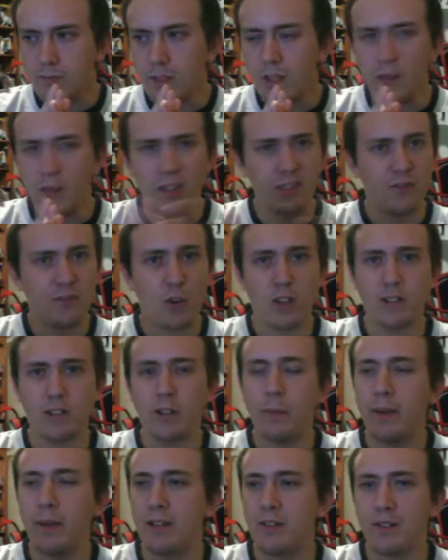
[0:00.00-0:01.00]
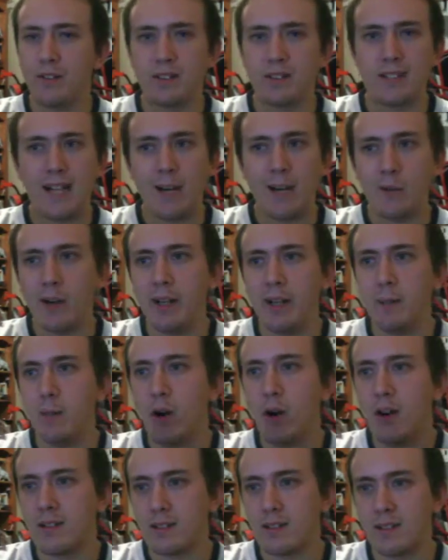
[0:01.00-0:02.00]
as far as on the Patriots side, Randy
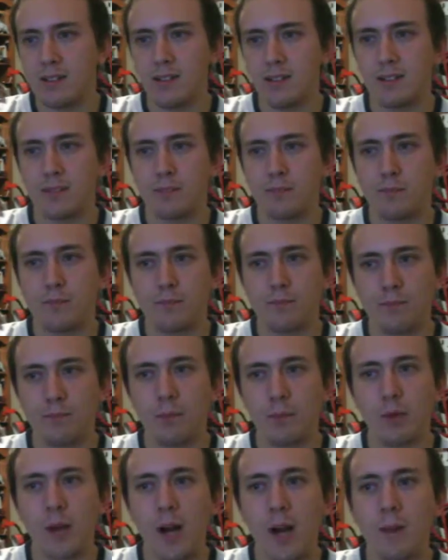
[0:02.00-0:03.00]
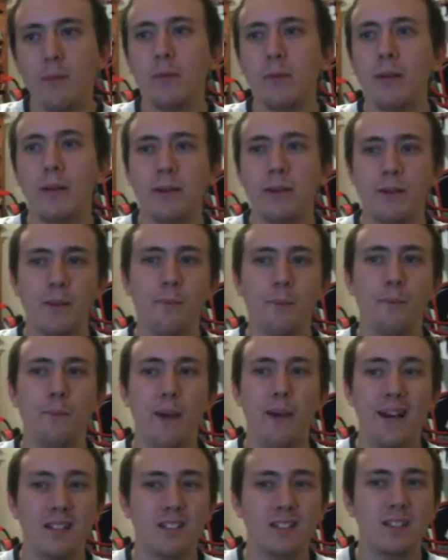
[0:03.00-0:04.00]
Moss, this is probably the
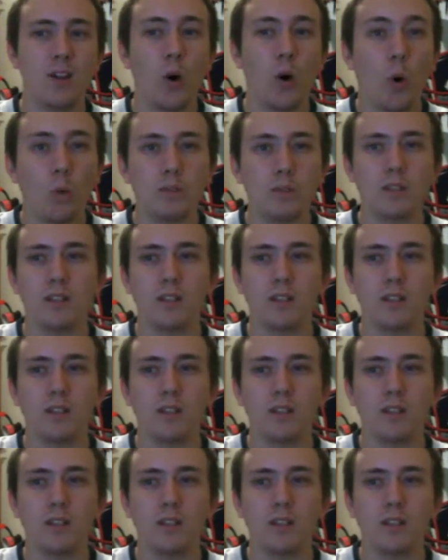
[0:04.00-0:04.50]
best Colts